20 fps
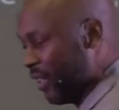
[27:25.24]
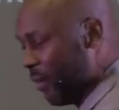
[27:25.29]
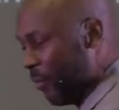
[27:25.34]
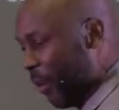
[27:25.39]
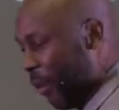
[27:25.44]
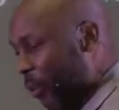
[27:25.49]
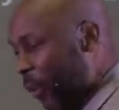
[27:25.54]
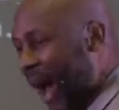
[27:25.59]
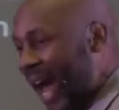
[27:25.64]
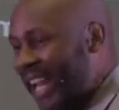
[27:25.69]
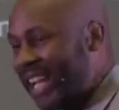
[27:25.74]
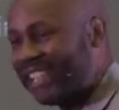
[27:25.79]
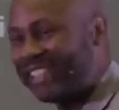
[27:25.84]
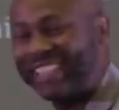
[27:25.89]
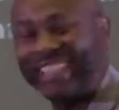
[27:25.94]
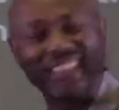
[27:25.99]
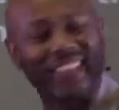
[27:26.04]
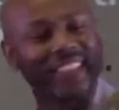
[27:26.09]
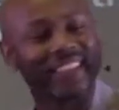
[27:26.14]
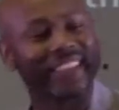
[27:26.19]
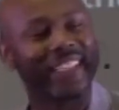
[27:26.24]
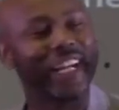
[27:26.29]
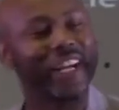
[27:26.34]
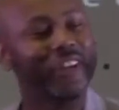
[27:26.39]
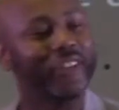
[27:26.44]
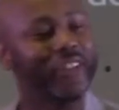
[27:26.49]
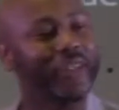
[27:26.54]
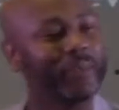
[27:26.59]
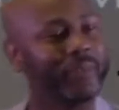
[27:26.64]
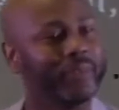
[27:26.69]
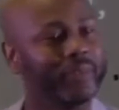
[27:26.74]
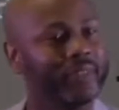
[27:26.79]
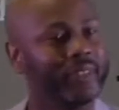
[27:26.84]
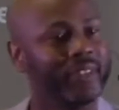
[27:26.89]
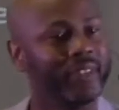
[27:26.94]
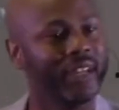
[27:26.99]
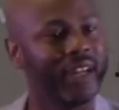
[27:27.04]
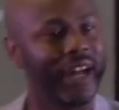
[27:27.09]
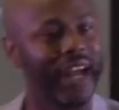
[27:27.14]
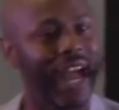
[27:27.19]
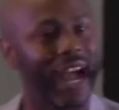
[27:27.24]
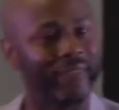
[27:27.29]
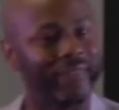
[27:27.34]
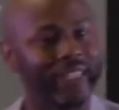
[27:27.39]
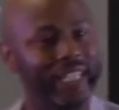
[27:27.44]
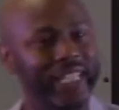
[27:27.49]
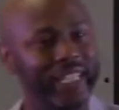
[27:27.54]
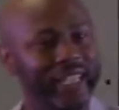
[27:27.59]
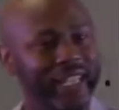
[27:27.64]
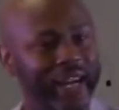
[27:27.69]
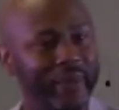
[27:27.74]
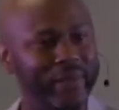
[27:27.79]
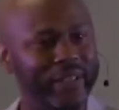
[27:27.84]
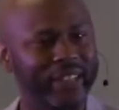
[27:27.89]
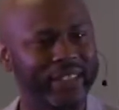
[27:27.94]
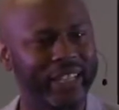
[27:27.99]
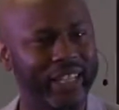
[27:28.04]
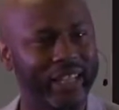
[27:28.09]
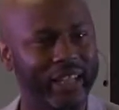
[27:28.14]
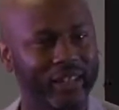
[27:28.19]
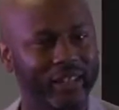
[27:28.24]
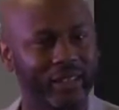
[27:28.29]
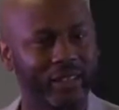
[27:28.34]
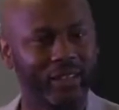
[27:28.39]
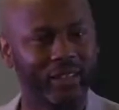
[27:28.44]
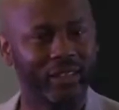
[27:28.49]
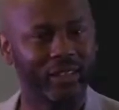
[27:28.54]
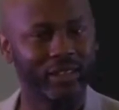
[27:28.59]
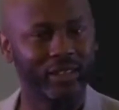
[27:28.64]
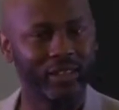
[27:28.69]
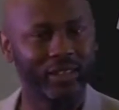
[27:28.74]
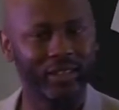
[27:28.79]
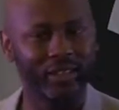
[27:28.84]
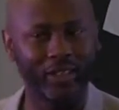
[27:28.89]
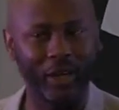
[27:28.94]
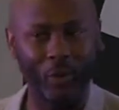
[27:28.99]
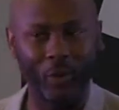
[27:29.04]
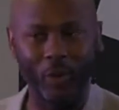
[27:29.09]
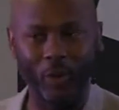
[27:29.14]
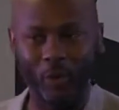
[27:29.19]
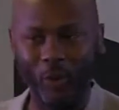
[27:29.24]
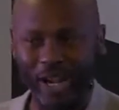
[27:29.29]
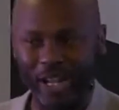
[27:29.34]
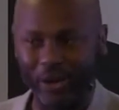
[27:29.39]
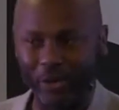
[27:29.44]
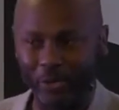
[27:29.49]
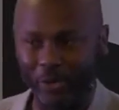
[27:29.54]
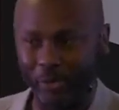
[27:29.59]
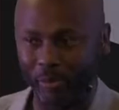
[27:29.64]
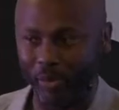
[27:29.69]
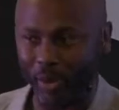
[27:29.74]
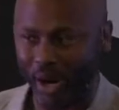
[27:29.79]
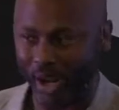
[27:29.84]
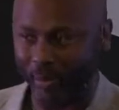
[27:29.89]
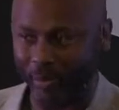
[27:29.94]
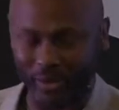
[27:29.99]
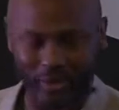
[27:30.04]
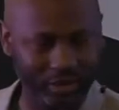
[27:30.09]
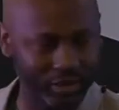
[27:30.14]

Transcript: But why did Jesus tell them after he left? He said, Go and wait on the promise.